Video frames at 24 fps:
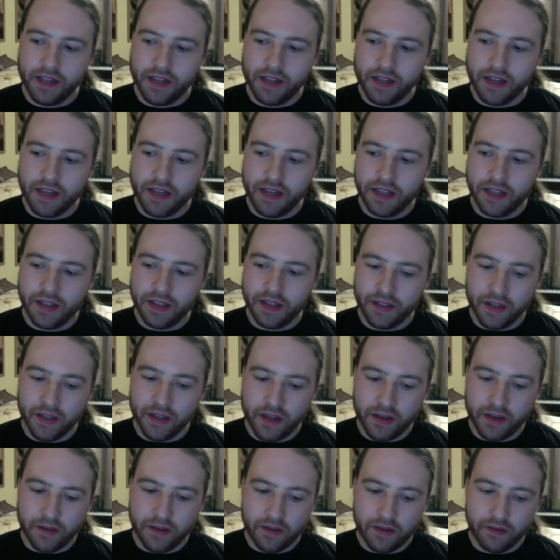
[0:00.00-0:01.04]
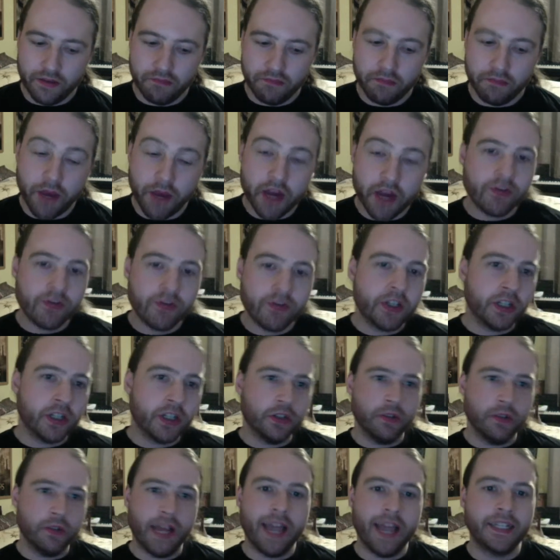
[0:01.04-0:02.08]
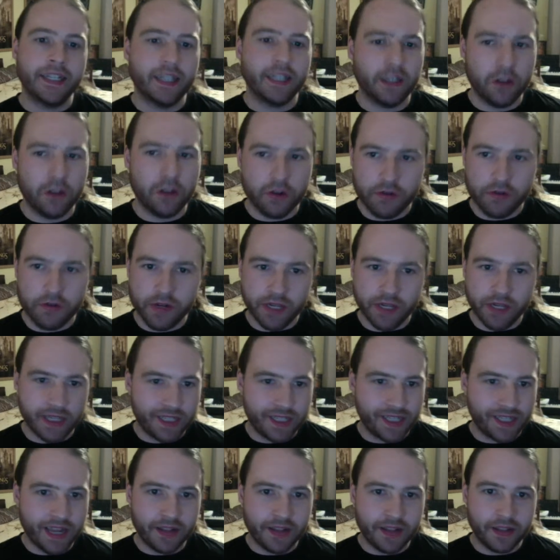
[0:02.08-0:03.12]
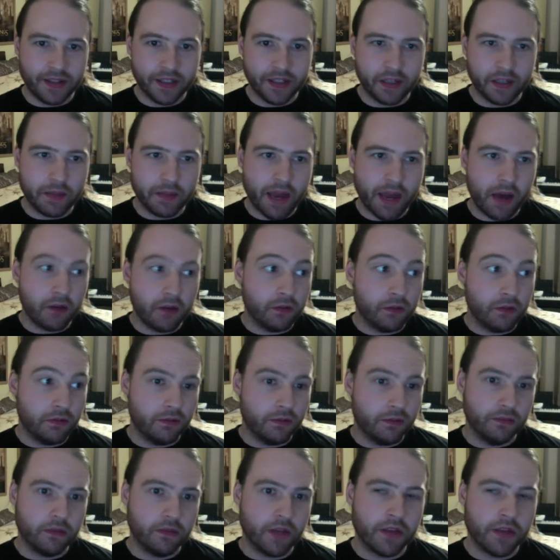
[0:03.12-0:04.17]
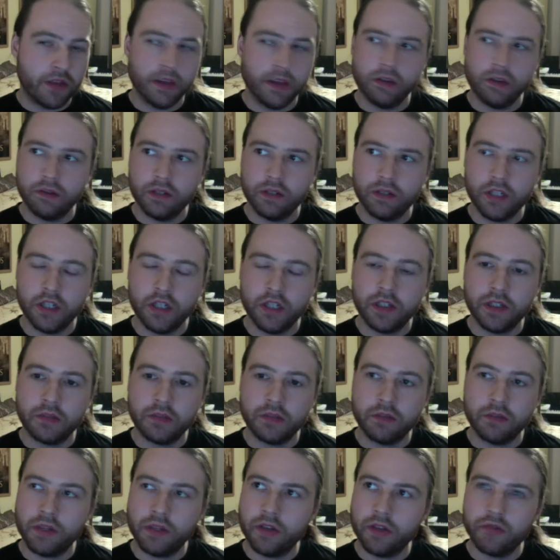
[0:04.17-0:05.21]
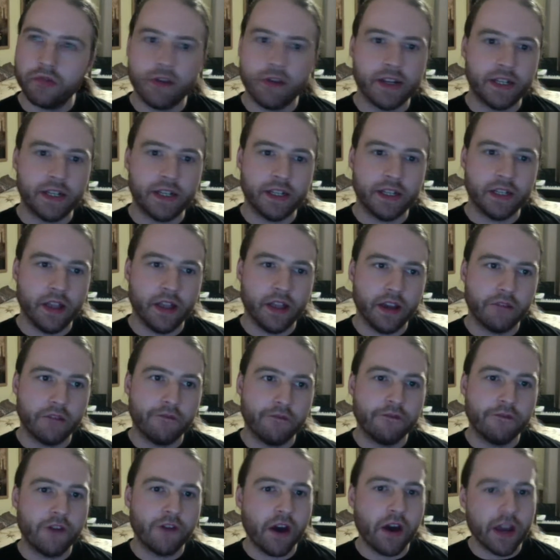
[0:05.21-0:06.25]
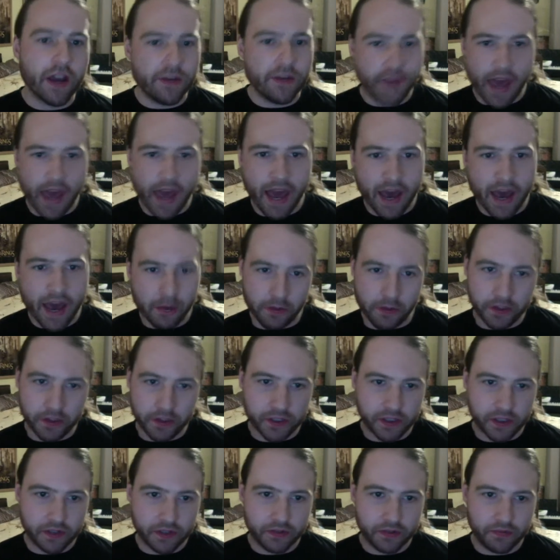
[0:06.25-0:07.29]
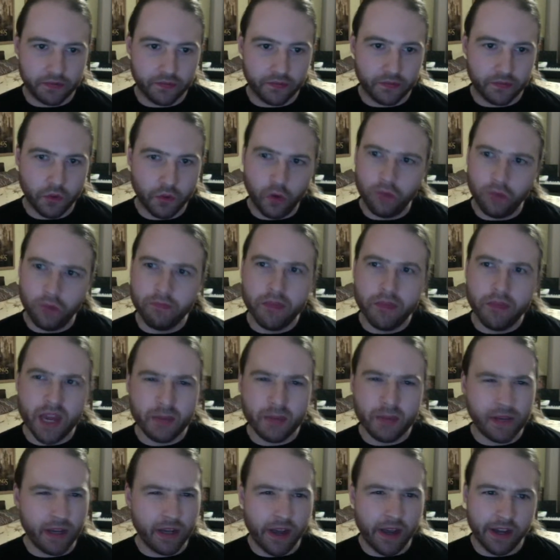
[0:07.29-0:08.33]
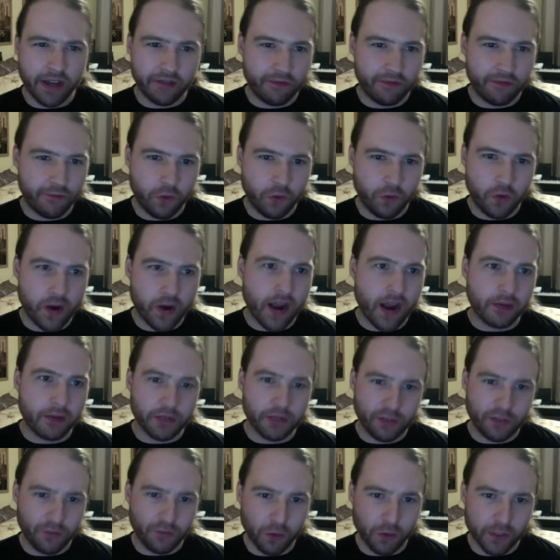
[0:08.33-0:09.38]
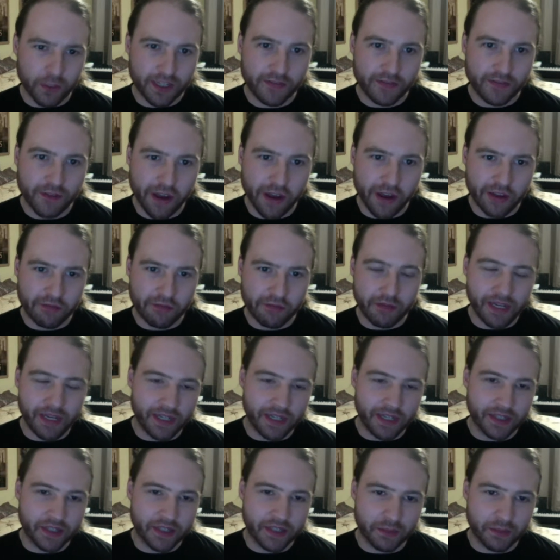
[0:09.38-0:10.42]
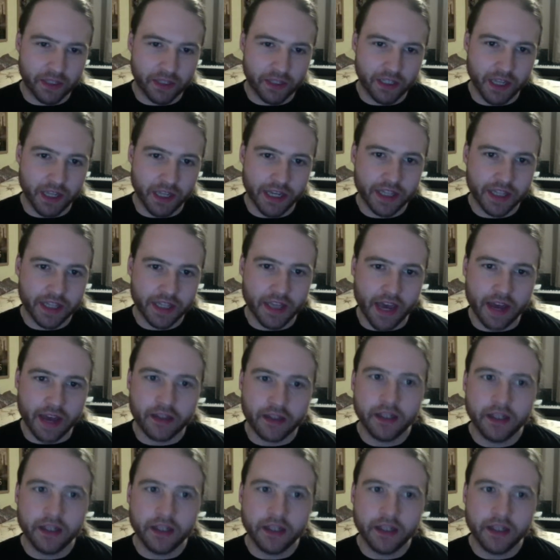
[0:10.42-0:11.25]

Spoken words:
in that my original edit currently stands at about, I think, Jesus, with credits, like 5 hours, or maybe like 4 hours, 45 minutes, something like that.